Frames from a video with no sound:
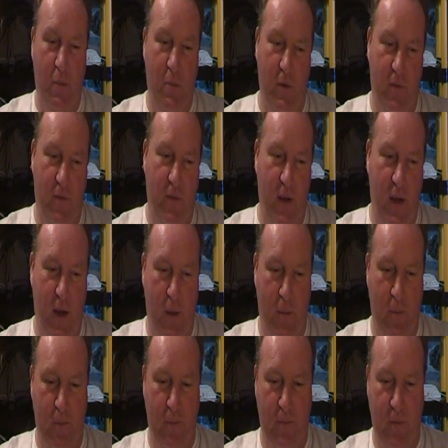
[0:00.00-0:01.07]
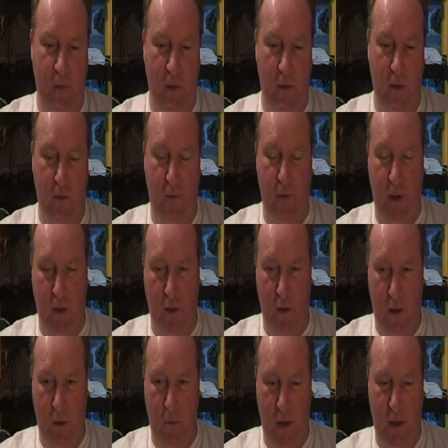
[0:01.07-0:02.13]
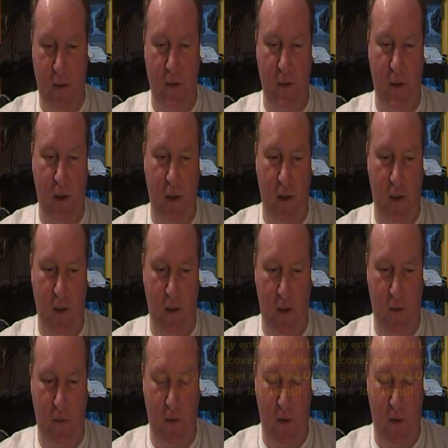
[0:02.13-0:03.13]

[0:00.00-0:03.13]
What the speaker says: clip of the field in a bit in